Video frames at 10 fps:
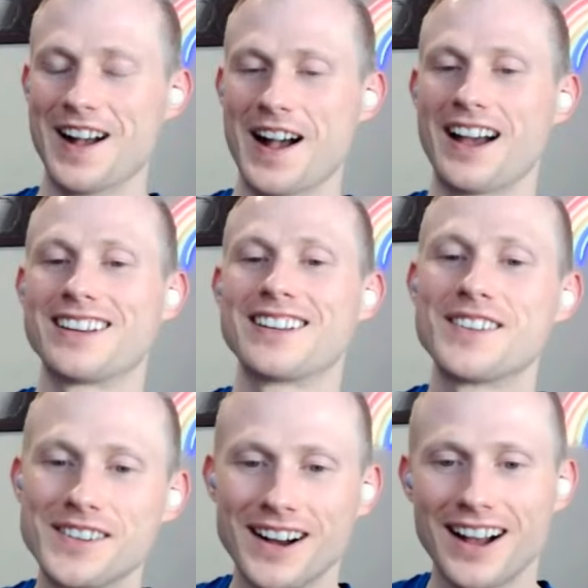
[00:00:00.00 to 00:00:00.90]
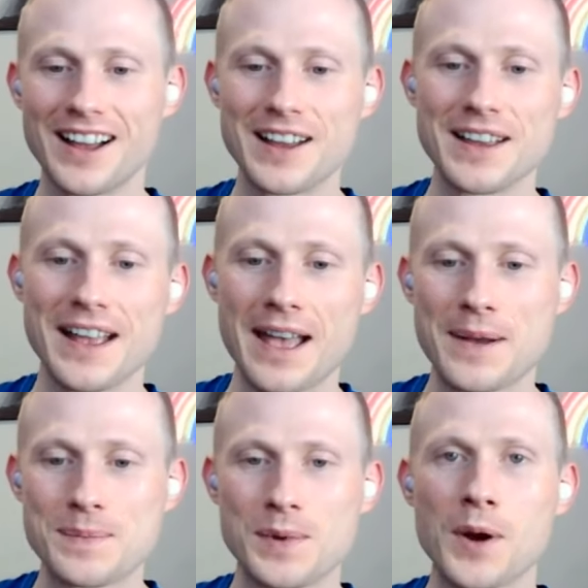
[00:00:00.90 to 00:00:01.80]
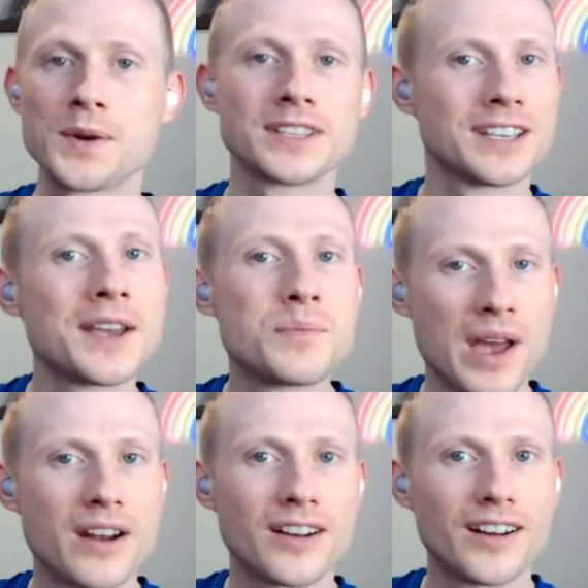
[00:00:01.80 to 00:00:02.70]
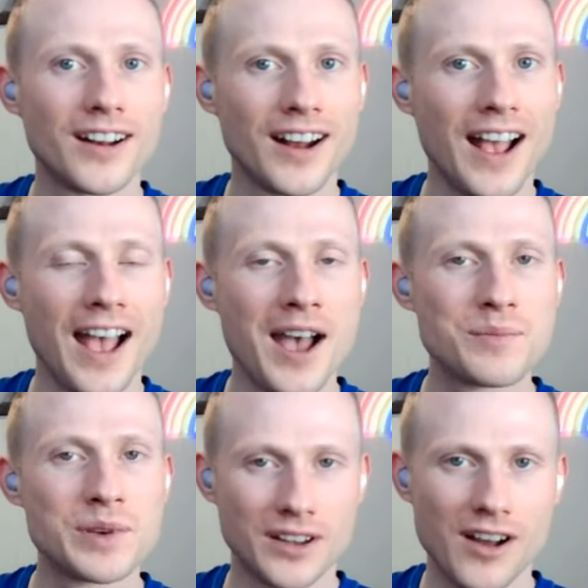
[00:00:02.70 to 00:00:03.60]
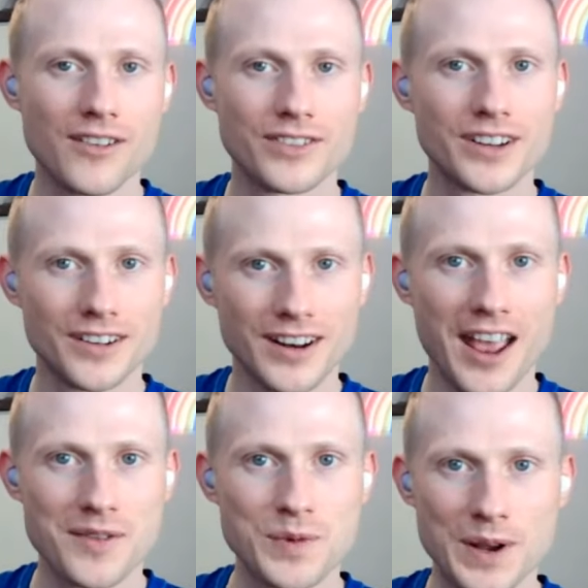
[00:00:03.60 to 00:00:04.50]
I know I am going to get better at being confident on camera.